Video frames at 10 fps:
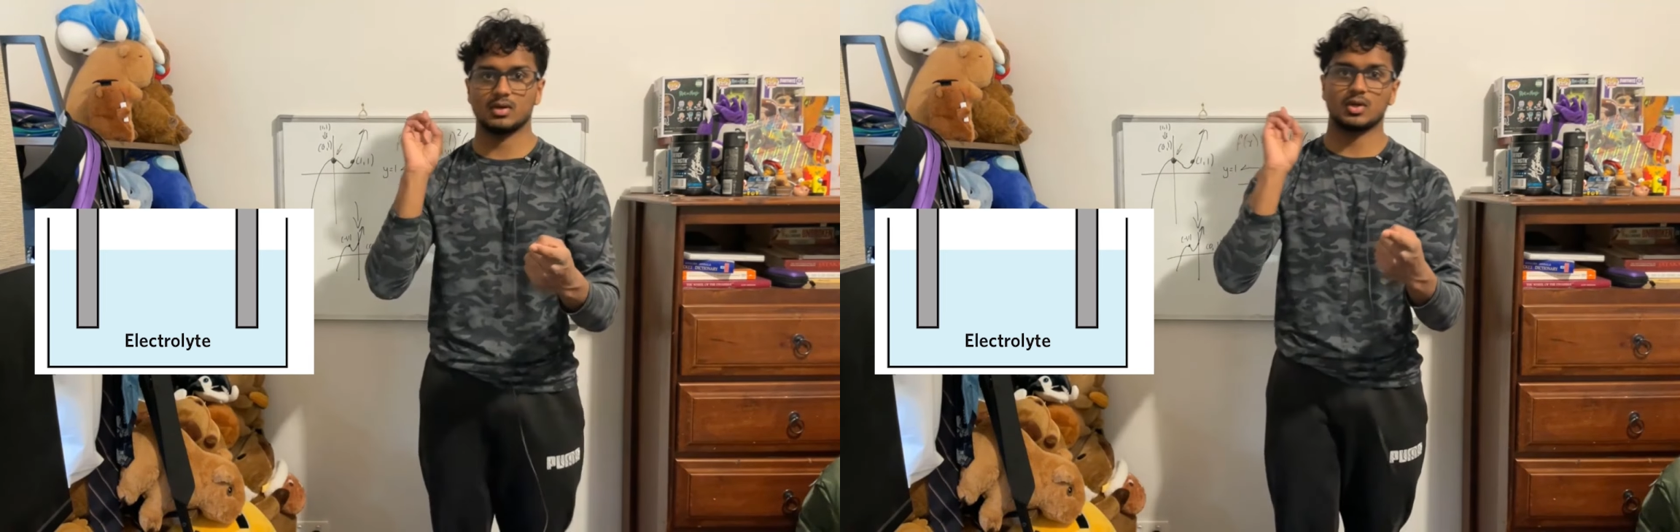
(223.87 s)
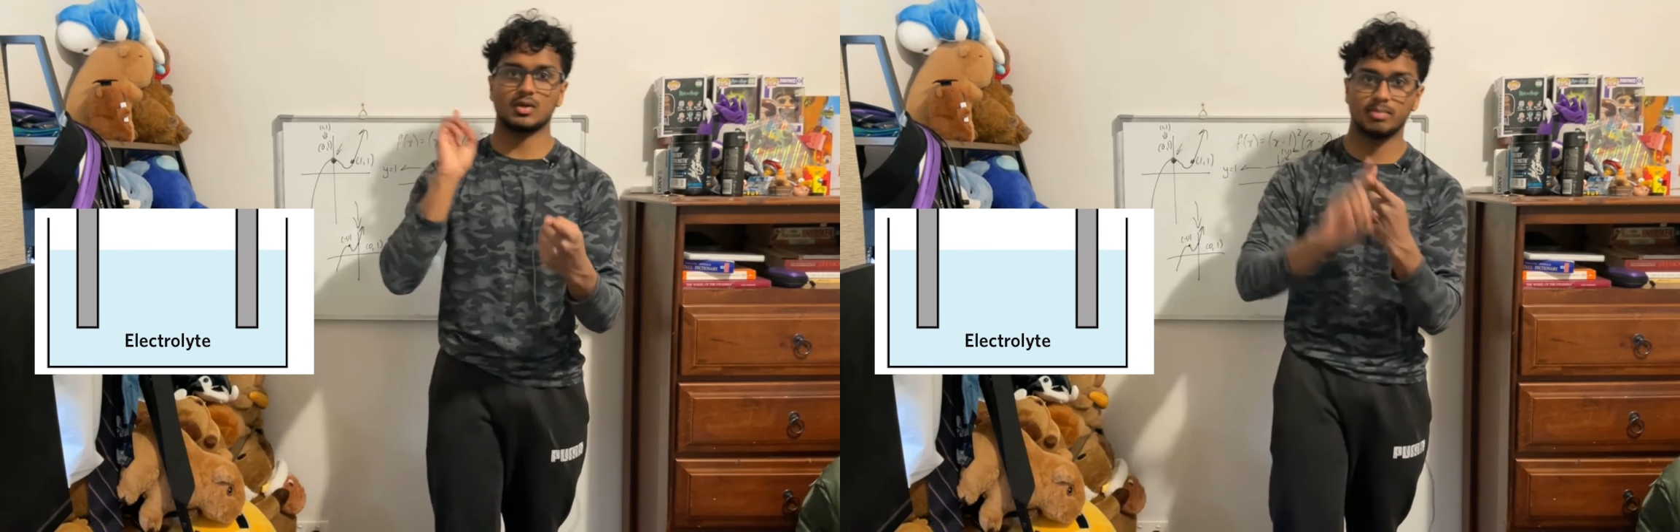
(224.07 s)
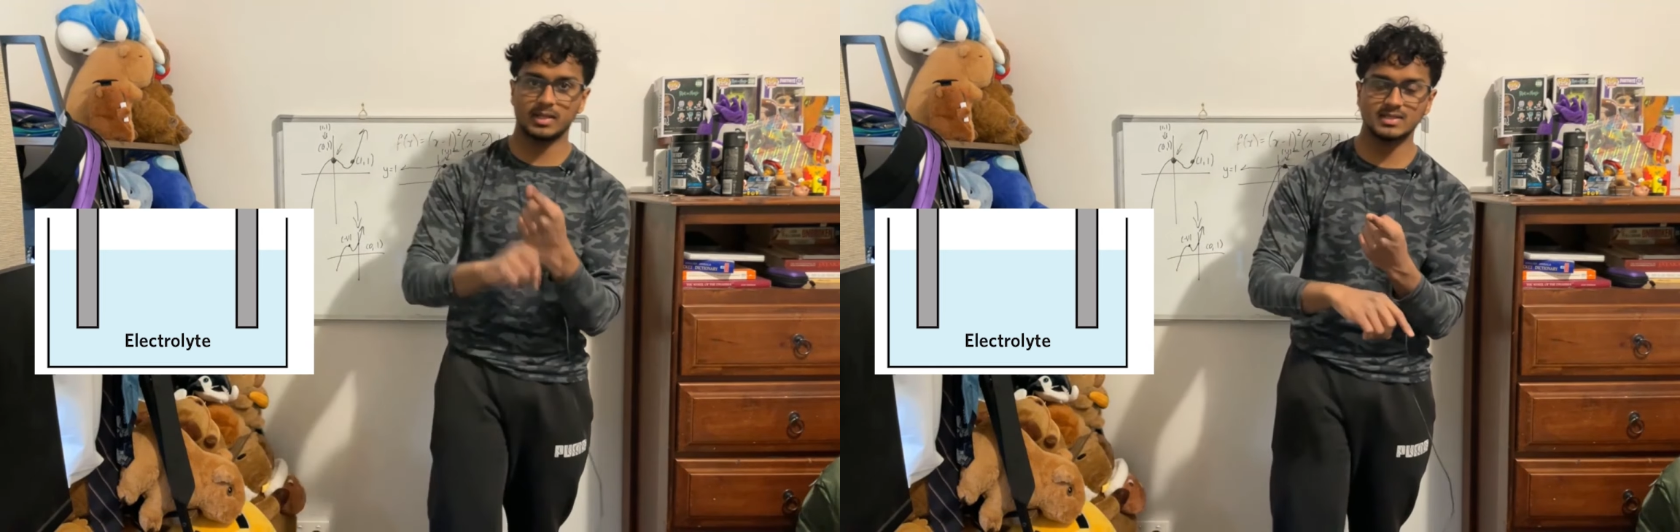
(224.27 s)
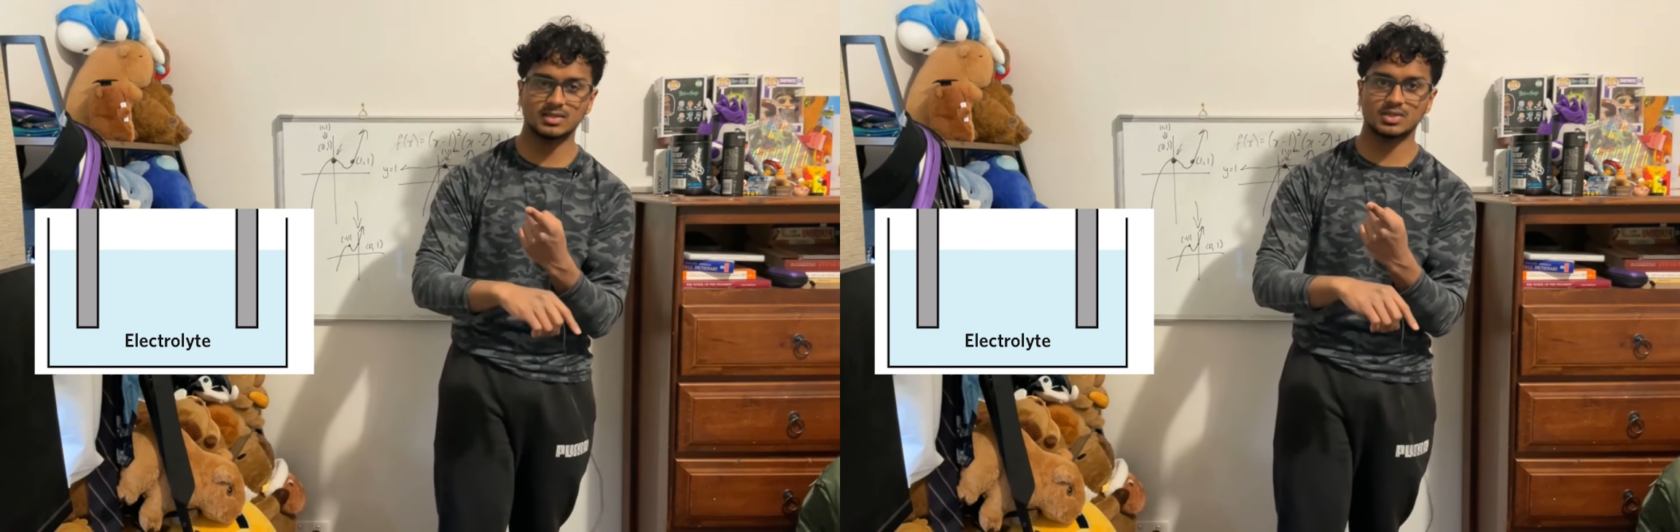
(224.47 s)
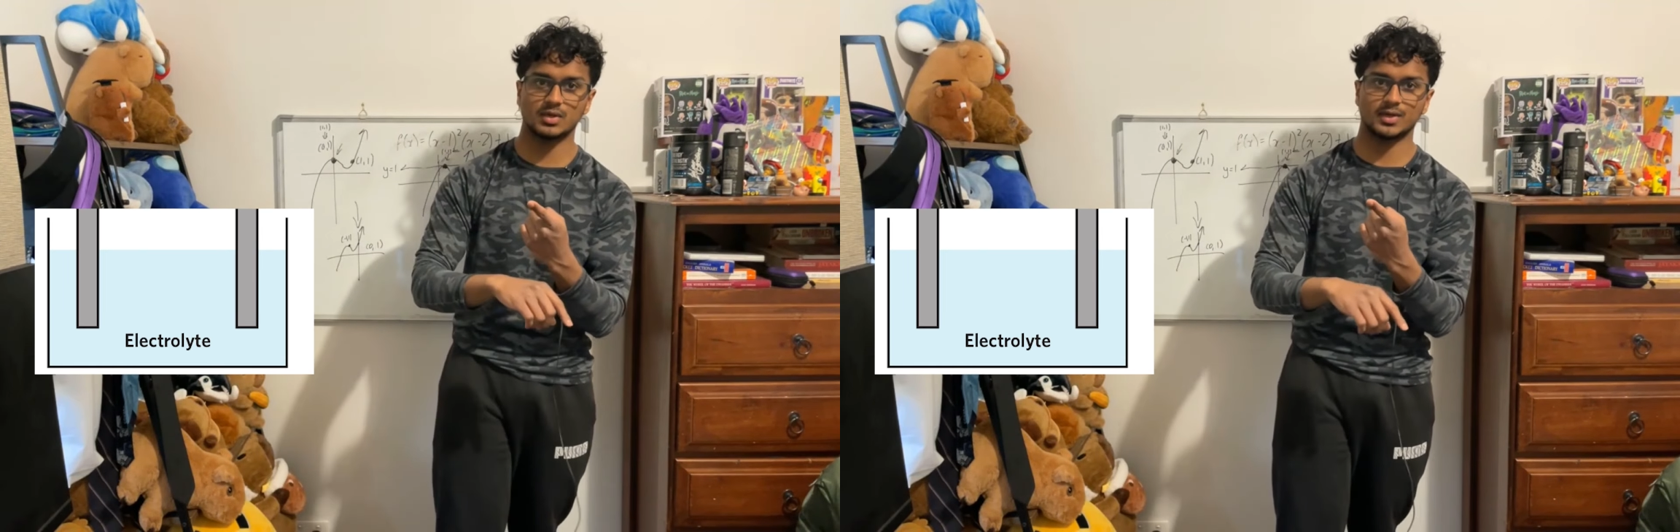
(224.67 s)
completes
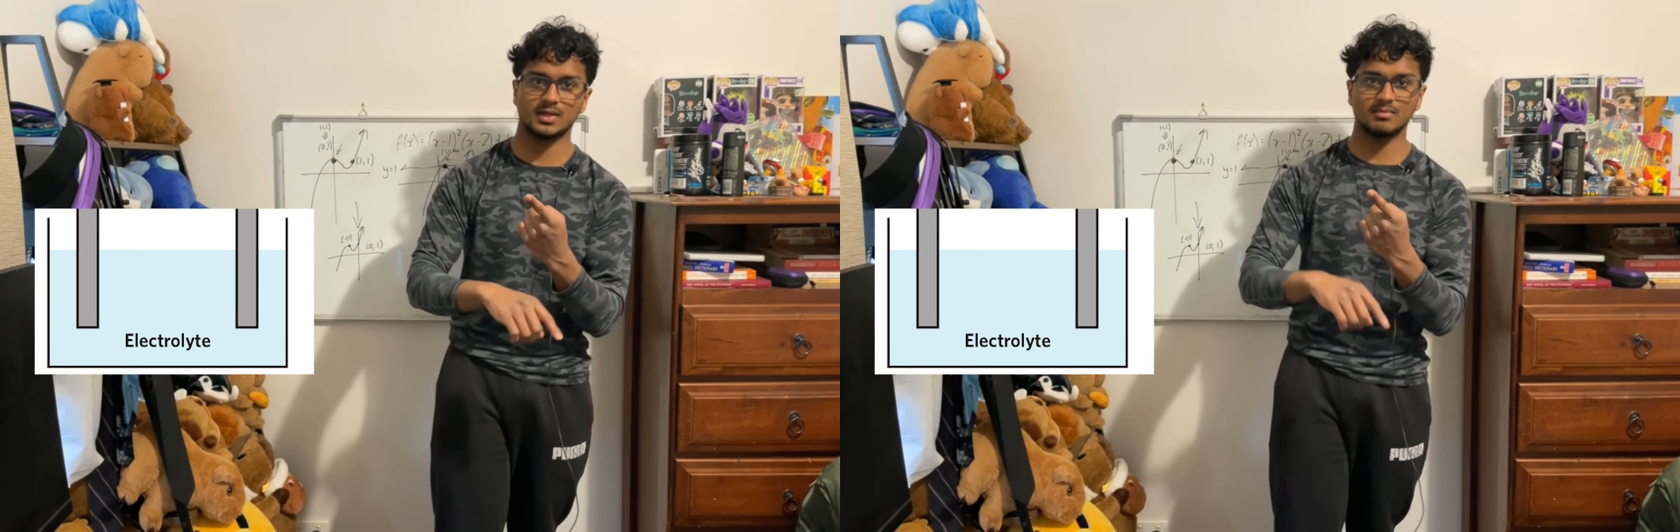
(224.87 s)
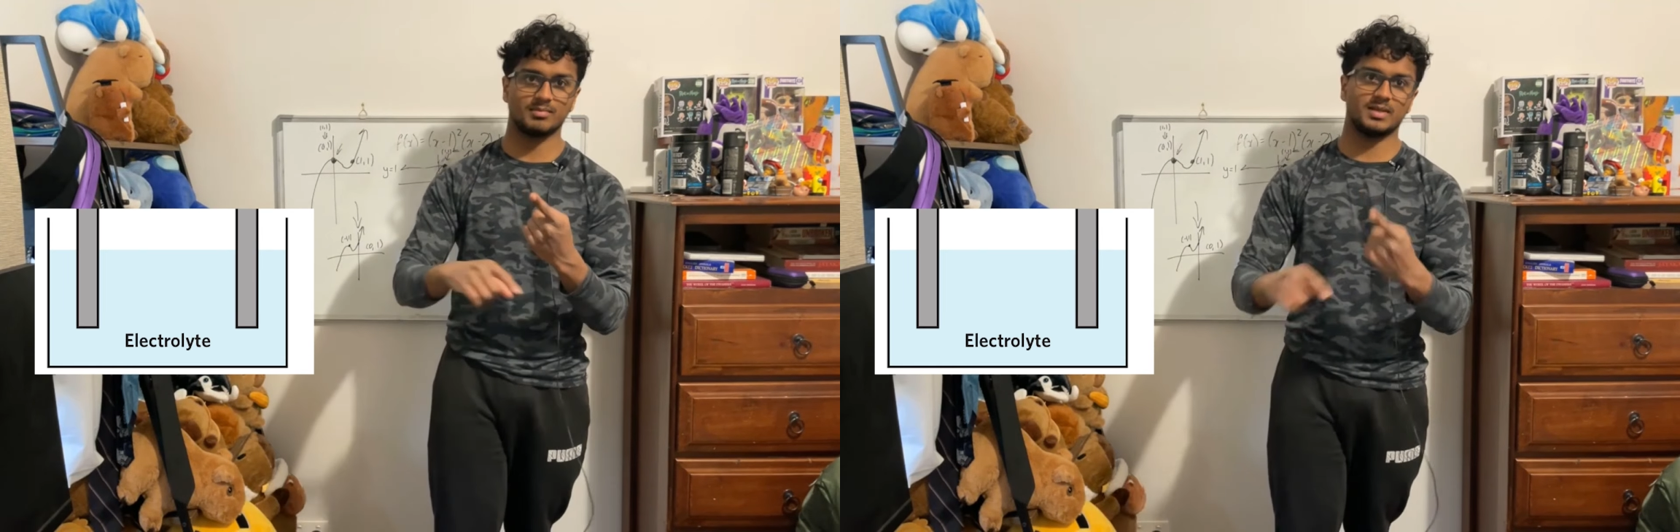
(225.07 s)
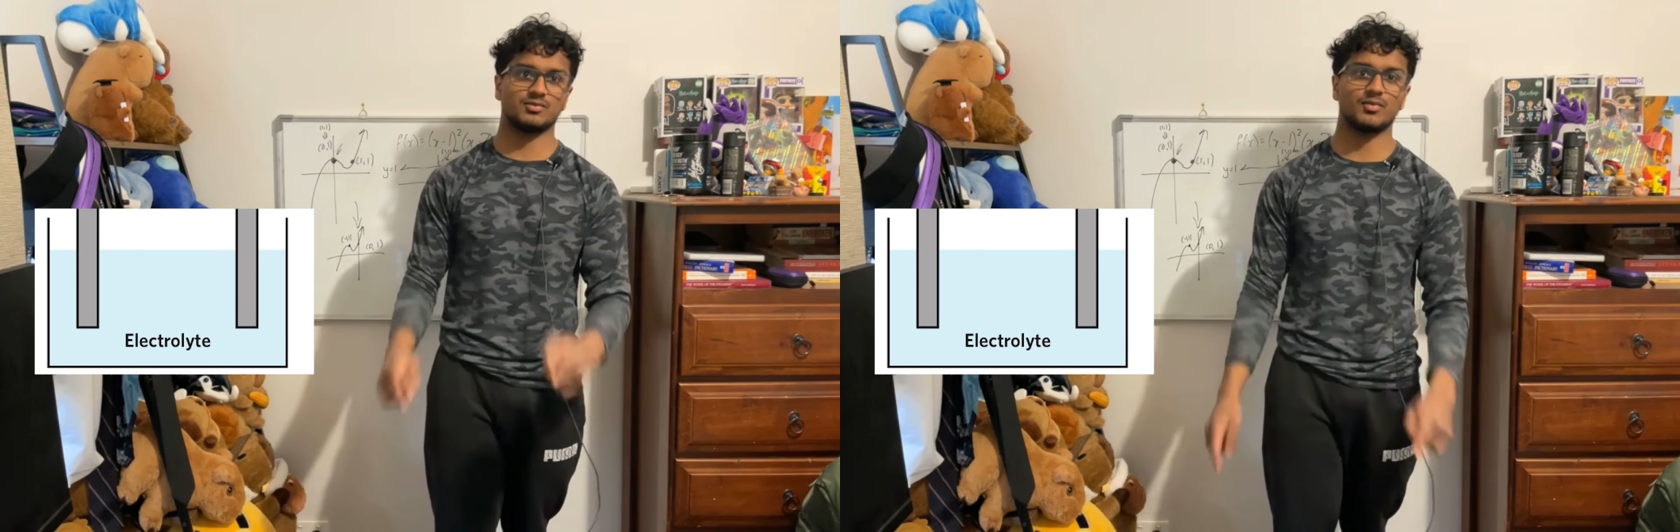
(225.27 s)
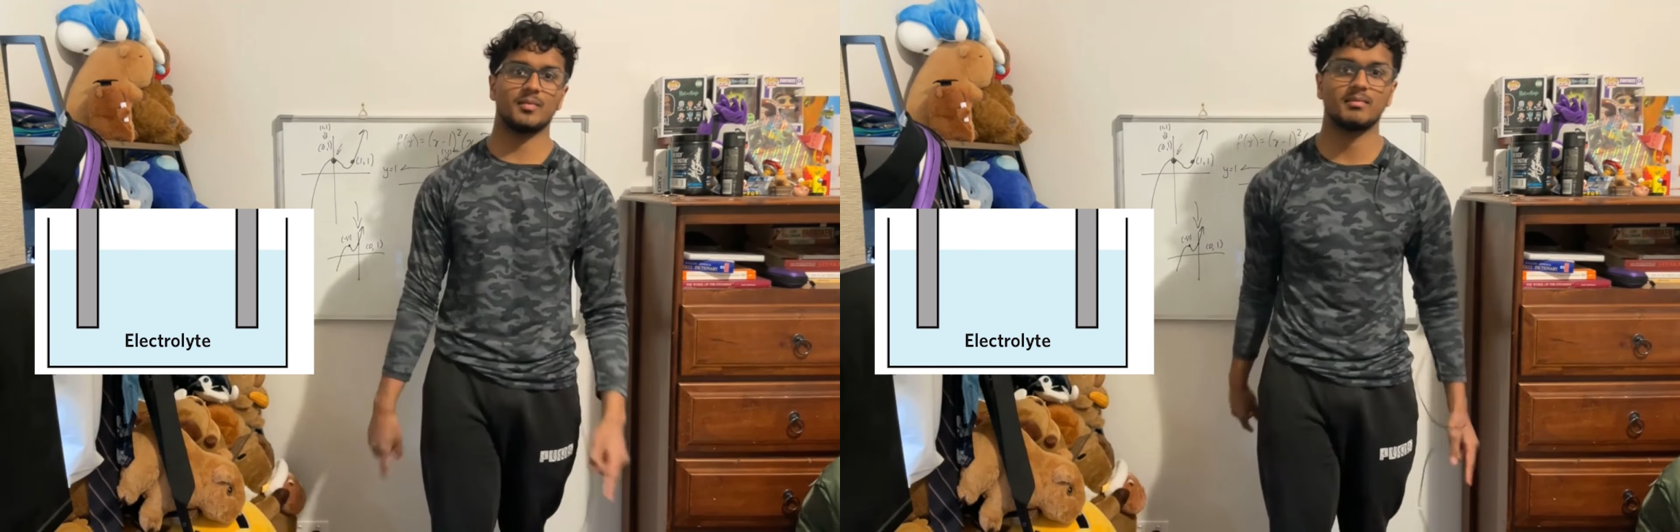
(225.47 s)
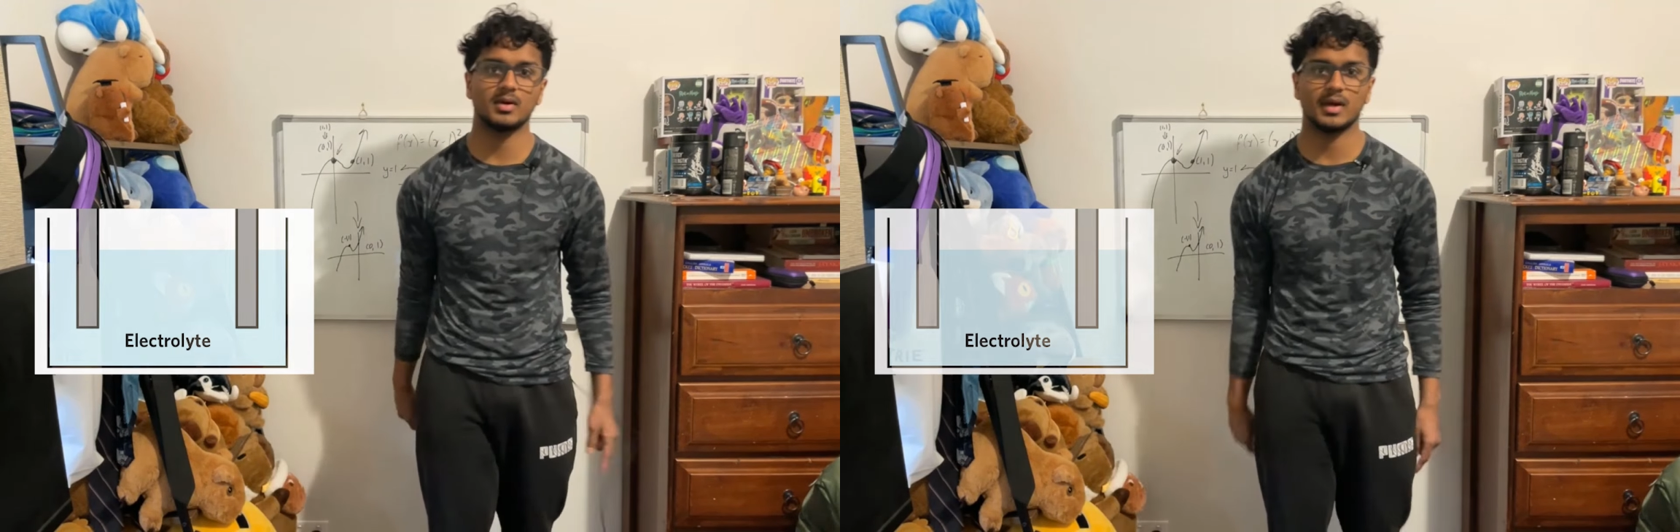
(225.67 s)
the circuit, because
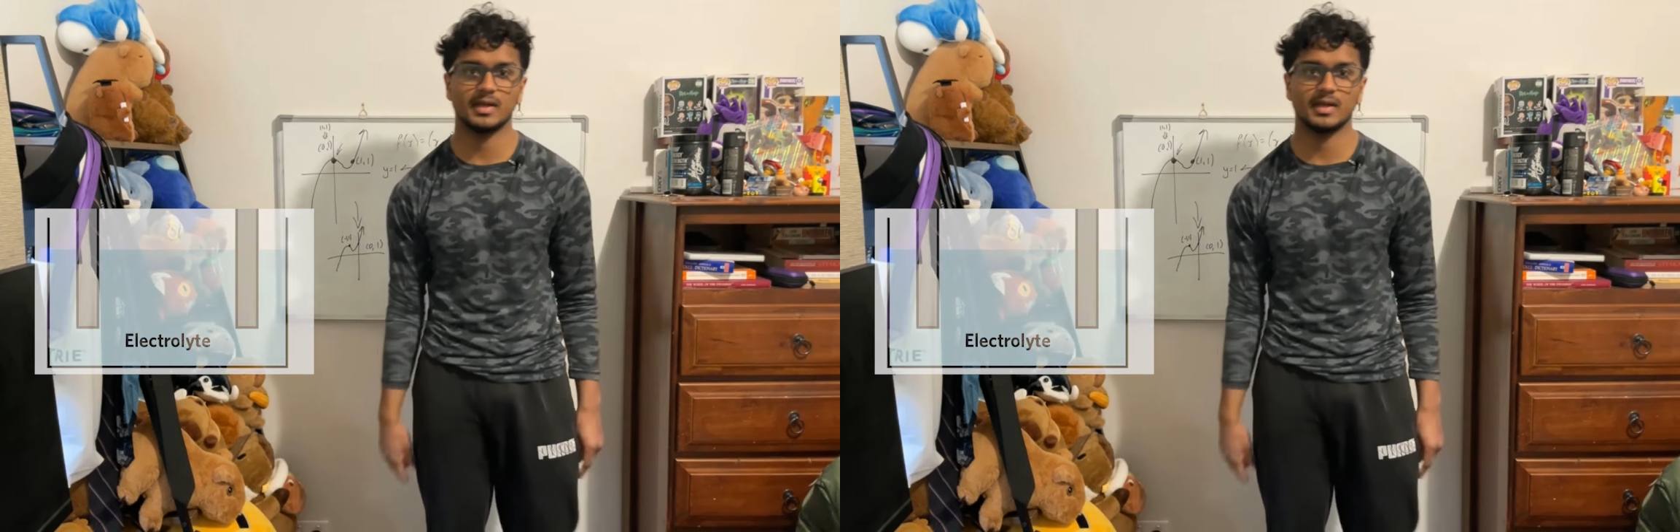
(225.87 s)
remember,